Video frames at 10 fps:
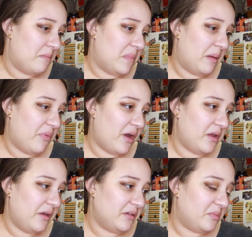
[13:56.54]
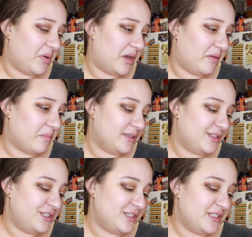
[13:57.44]
meat product, but
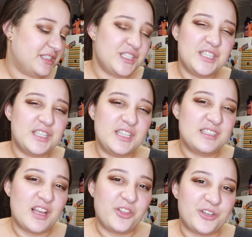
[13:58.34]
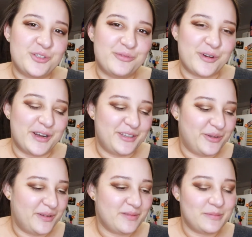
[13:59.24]
let's not look too far
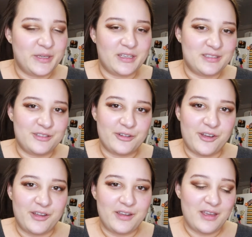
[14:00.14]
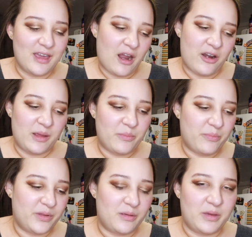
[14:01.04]
into it because these are good and I already
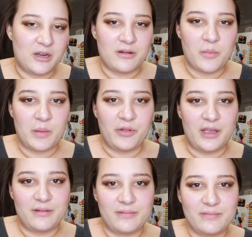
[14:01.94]
put them in on my plate.